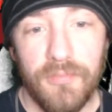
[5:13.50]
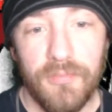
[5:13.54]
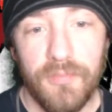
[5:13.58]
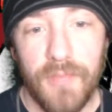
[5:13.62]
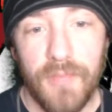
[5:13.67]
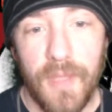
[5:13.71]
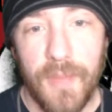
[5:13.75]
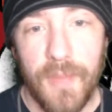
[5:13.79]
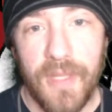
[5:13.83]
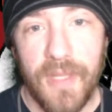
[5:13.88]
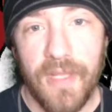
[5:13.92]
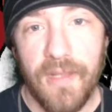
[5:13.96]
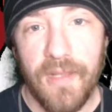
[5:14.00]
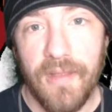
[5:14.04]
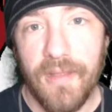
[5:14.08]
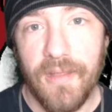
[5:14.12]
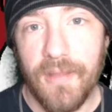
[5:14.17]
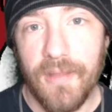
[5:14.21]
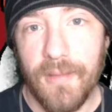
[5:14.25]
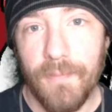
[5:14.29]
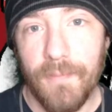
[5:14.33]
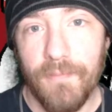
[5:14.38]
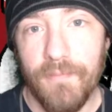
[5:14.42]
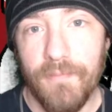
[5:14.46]
maybe the
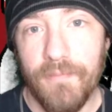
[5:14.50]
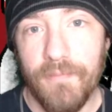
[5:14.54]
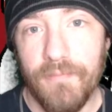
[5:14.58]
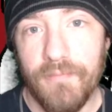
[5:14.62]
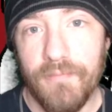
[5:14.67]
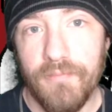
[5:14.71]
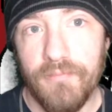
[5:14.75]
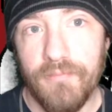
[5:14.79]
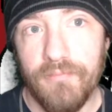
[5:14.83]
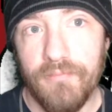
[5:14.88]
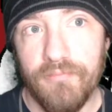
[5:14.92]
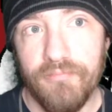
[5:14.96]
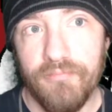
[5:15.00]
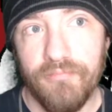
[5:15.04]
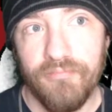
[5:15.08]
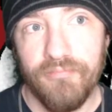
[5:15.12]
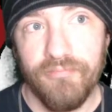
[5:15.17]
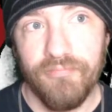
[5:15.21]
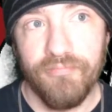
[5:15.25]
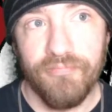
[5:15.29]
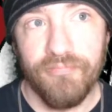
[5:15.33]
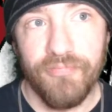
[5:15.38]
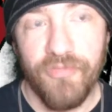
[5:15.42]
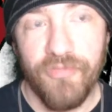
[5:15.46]

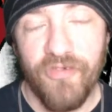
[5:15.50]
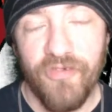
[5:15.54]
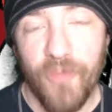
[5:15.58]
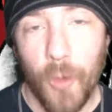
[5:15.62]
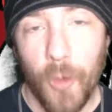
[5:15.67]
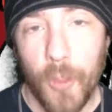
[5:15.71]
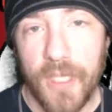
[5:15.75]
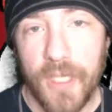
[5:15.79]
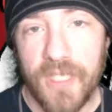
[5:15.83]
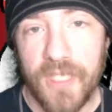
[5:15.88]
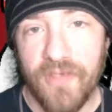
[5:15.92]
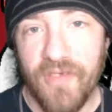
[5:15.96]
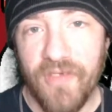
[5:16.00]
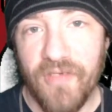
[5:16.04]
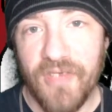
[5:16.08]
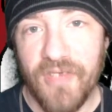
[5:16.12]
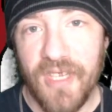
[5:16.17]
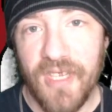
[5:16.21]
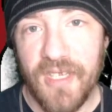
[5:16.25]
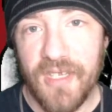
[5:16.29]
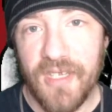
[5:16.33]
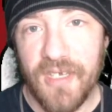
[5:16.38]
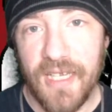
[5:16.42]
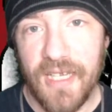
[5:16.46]
40s or
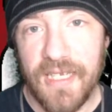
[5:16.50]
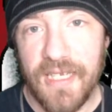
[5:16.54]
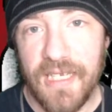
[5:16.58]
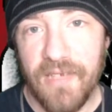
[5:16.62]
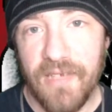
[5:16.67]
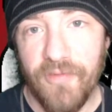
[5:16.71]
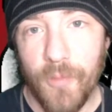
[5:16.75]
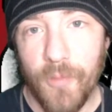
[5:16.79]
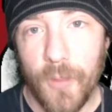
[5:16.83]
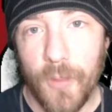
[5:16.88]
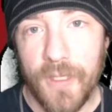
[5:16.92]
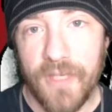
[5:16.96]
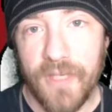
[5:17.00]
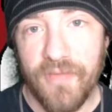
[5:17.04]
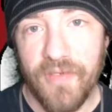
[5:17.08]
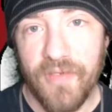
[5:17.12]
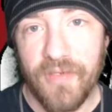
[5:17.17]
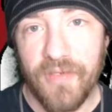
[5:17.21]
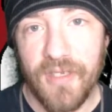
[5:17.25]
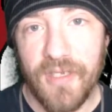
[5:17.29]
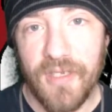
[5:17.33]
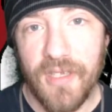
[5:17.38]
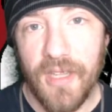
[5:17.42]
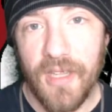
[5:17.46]
50s, 1940s and
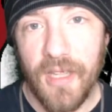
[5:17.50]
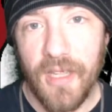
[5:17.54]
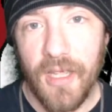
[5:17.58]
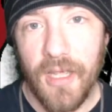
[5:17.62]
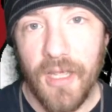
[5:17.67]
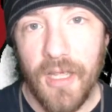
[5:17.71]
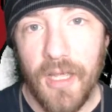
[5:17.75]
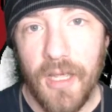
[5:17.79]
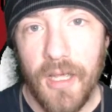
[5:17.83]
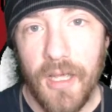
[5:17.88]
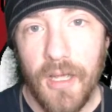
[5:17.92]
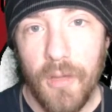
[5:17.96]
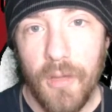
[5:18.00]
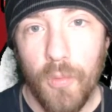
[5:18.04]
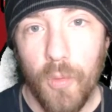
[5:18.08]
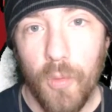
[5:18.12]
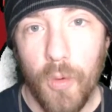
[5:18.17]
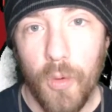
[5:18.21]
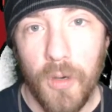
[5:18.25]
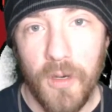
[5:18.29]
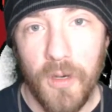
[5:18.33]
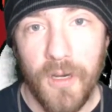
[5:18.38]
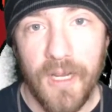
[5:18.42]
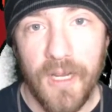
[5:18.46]
50s,
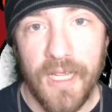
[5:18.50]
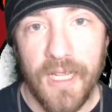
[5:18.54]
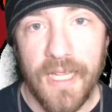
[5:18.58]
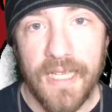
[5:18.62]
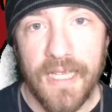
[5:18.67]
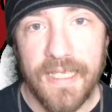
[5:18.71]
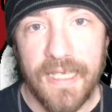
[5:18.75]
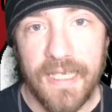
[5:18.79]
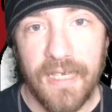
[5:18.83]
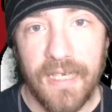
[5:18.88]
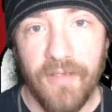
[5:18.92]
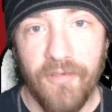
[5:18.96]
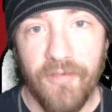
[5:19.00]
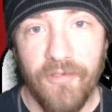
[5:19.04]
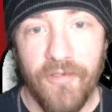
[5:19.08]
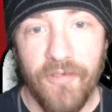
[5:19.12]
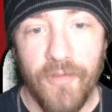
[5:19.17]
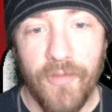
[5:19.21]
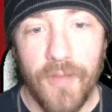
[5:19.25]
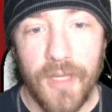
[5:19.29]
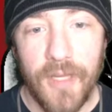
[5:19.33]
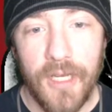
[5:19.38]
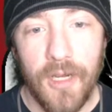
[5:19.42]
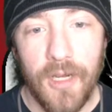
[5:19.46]
where instead of,
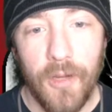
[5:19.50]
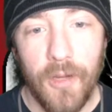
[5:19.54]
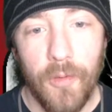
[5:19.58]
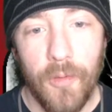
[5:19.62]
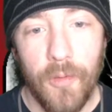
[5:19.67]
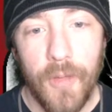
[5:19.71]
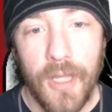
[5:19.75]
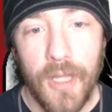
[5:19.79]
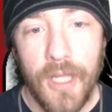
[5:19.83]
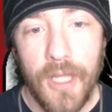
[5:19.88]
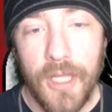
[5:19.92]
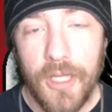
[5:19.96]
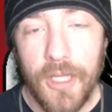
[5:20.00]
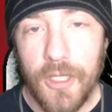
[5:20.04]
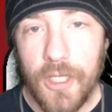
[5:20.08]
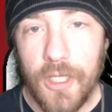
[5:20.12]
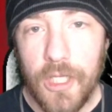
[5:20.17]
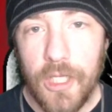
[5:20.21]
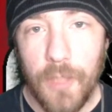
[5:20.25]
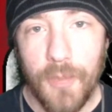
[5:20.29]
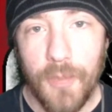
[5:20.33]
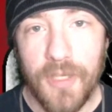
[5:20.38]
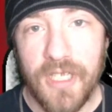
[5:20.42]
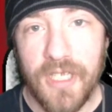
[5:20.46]
you know,
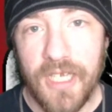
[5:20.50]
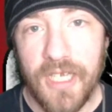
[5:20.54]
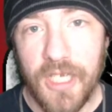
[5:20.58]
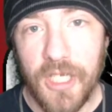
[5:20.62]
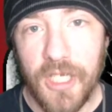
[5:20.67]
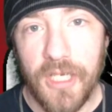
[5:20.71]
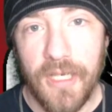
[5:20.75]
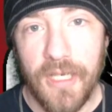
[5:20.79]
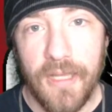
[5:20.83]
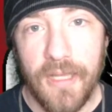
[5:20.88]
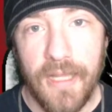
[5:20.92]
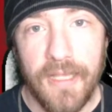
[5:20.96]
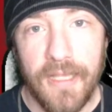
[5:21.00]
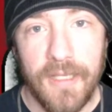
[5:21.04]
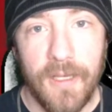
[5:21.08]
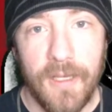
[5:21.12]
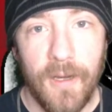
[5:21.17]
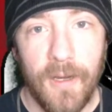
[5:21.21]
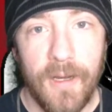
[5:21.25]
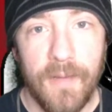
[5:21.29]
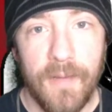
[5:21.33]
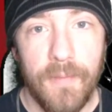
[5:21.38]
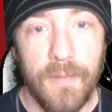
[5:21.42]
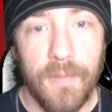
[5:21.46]
superstition, they
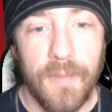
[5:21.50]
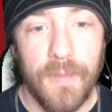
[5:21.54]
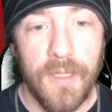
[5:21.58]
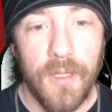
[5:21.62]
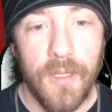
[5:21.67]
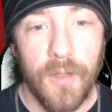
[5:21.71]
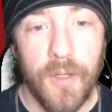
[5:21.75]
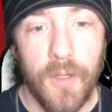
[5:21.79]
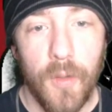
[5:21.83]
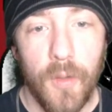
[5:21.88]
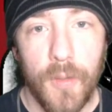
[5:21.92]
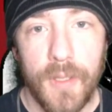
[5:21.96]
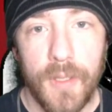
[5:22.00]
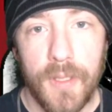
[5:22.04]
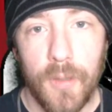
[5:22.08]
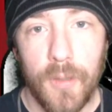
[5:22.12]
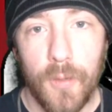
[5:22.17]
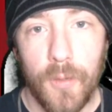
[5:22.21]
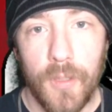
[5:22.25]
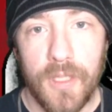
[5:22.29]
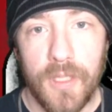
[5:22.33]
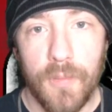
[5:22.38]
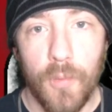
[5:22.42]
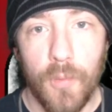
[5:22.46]
started, you know, going
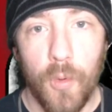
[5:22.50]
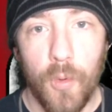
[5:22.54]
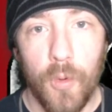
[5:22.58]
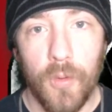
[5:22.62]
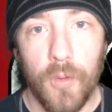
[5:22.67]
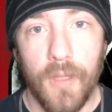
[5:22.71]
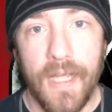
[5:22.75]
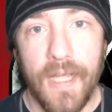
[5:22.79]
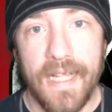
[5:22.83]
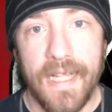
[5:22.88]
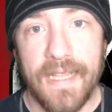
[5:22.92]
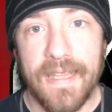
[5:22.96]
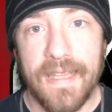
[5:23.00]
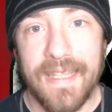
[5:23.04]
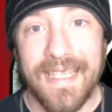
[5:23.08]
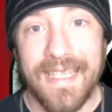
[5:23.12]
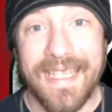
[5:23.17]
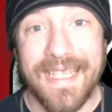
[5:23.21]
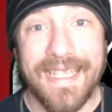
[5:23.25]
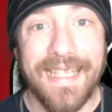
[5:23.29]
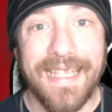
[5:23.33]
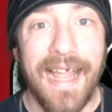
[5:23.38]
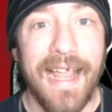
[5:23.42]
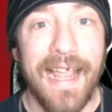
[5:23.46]
towards more like the
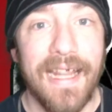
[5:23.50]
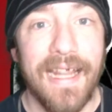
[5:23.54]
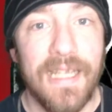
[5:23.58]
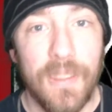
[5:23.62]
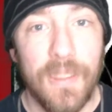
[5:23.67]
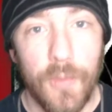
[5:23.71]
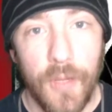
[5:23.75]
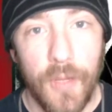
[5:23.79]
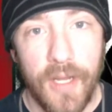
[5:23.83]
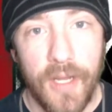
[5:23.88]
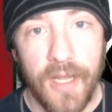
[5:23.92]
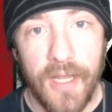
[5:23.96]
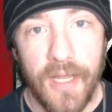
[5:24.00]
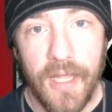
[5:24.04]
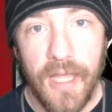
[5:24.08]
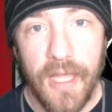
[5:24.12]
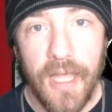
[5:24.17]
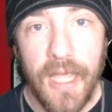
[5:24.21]
science way.